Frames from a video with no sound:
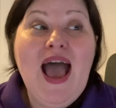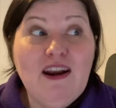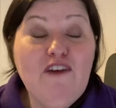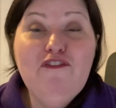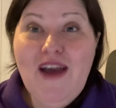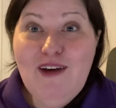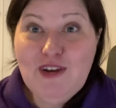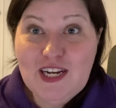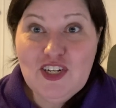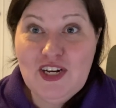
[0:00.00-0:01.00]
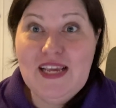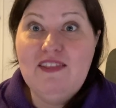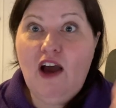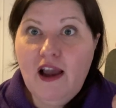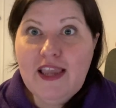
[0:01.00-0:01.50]
And I found actually
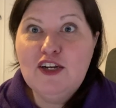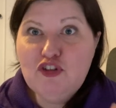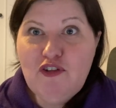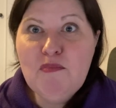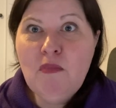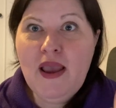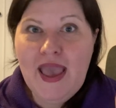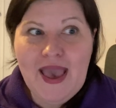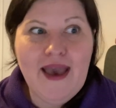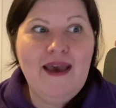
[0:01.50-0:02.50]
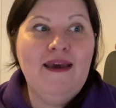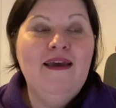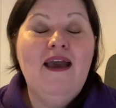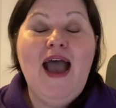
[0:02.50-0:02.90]
that I can trim my hair